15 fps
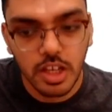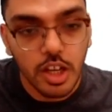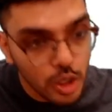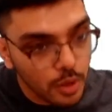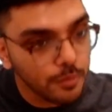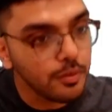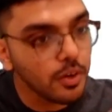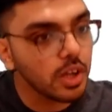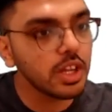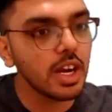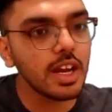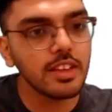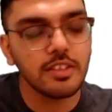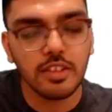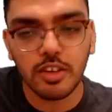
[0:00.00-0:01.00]
To further
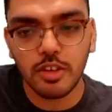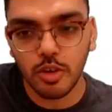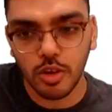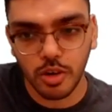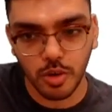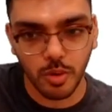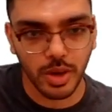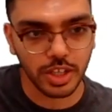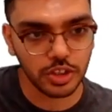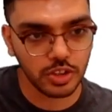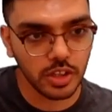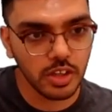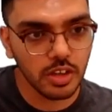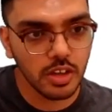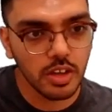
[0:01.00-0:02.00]
answer your
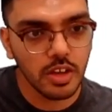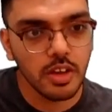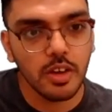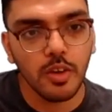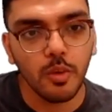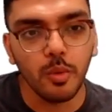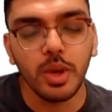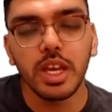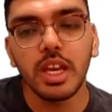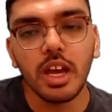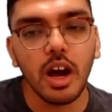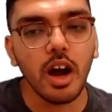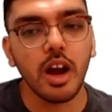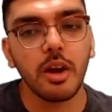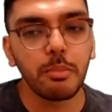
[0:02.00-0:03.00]
question, we
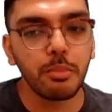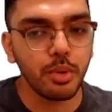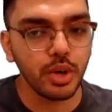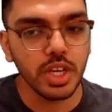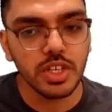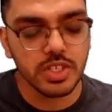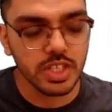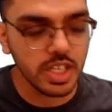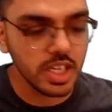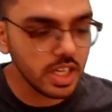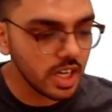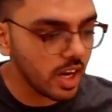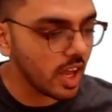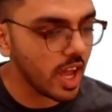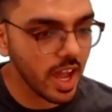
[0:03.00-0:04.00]
are
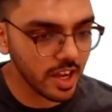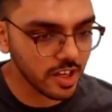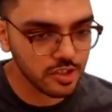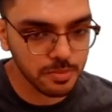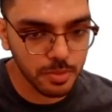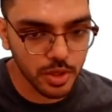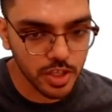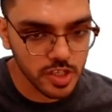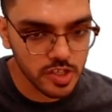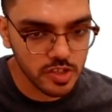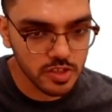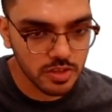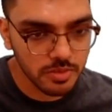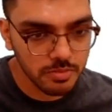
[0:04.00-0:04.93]
pre-scene experts.